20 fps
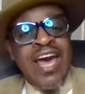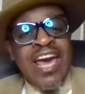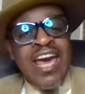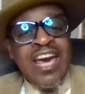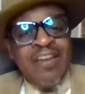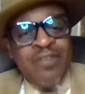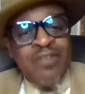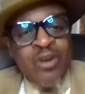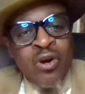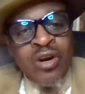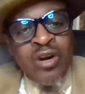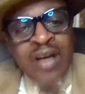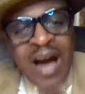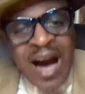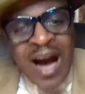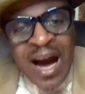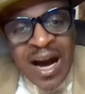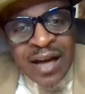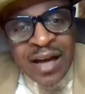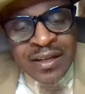If you're a
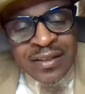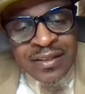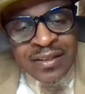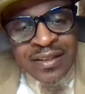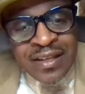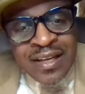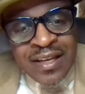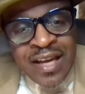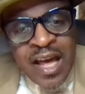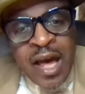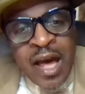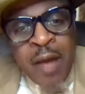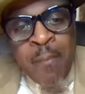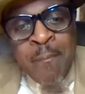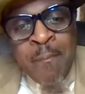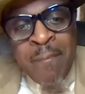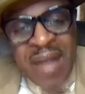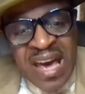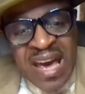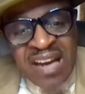God,
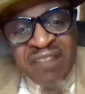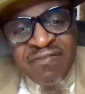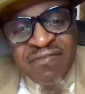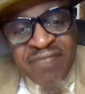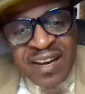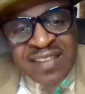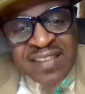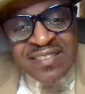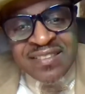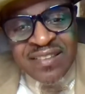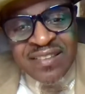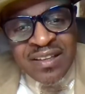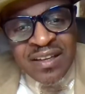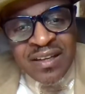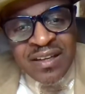manifest